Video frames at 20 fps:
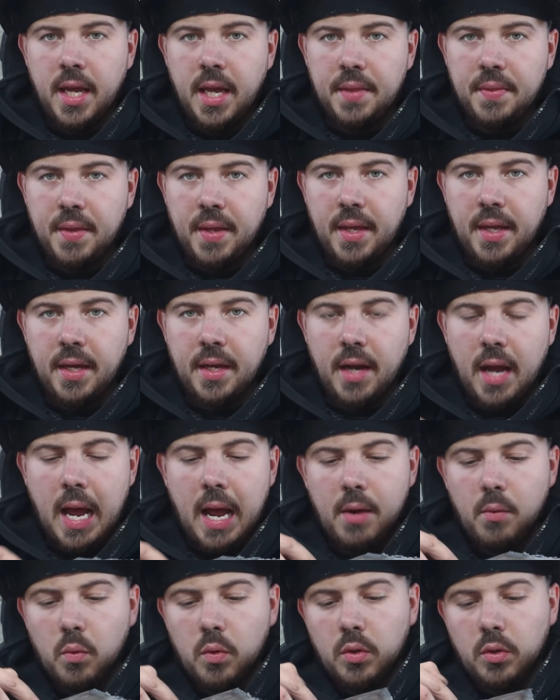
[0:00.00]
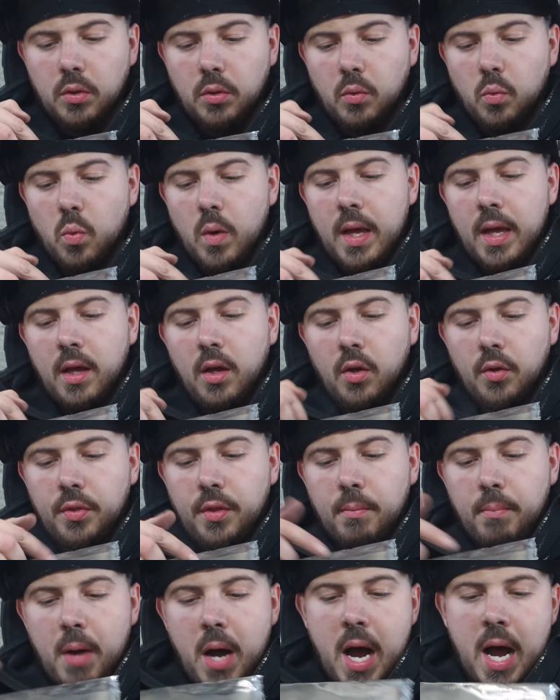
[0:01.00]
and then I will weld
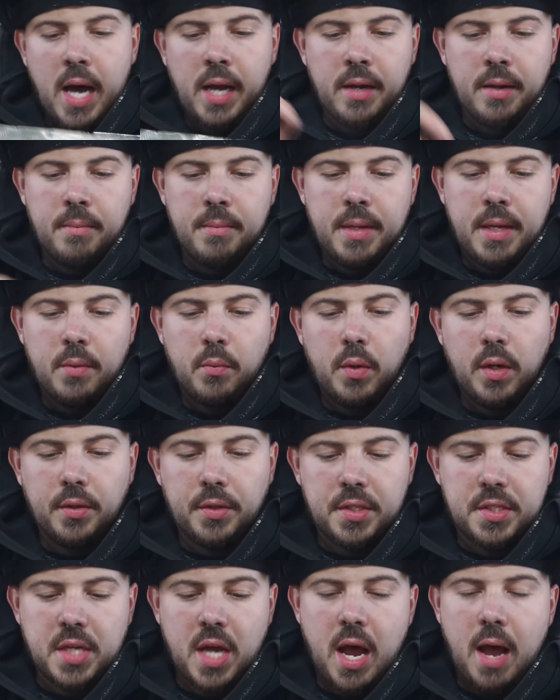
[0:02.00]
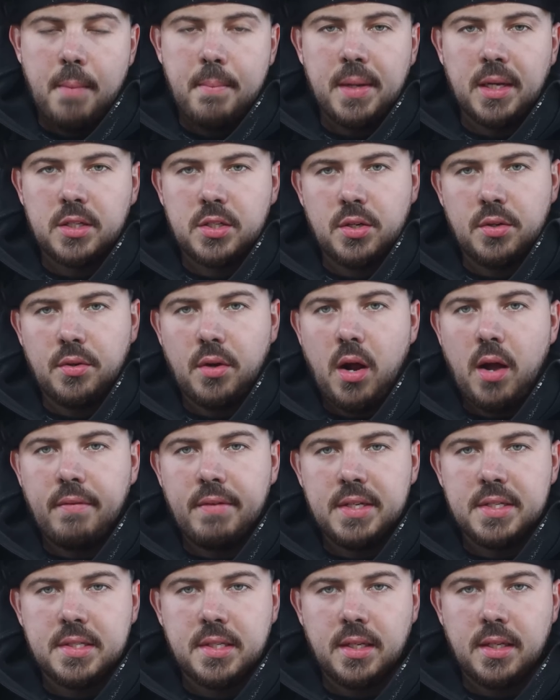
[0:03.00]
the bottom and weld the top, make sure that
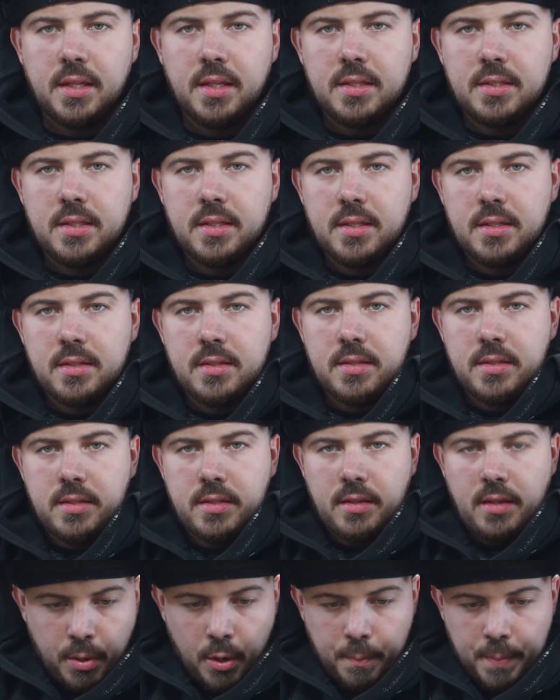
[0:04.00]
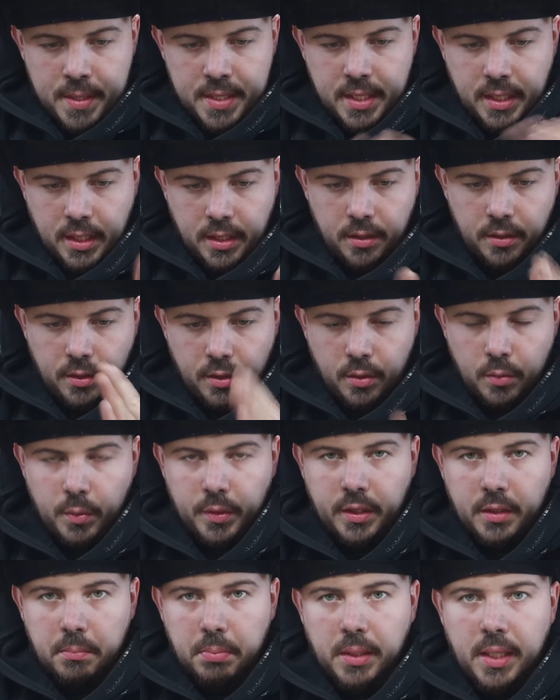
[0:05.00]
obviously this is perpendicular
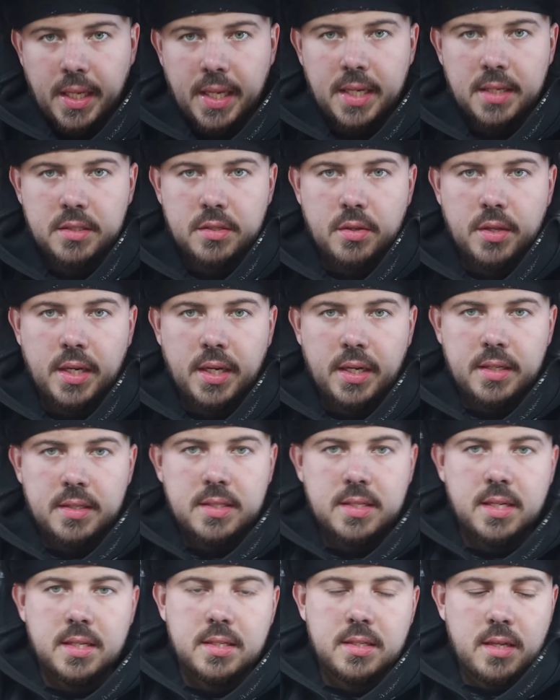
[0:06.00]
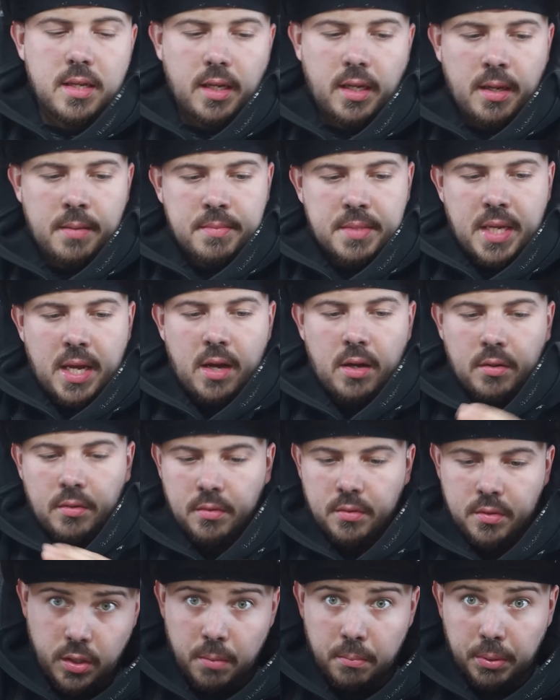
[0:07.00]
with the plate so that it, sits, it comes
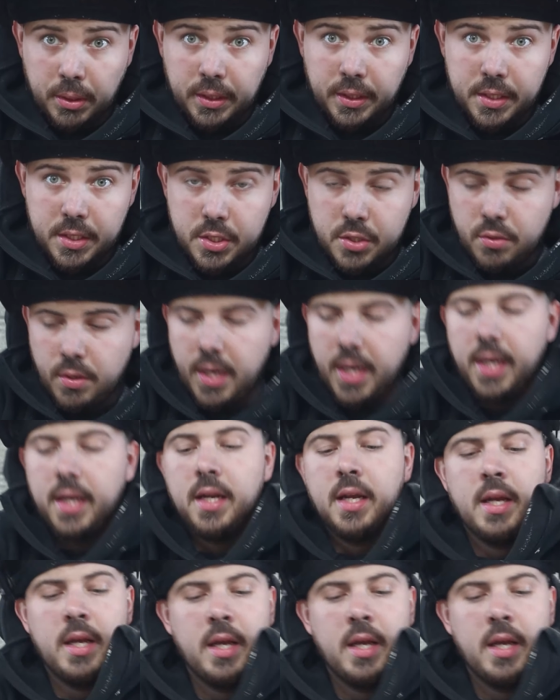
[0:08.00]
out completely straight.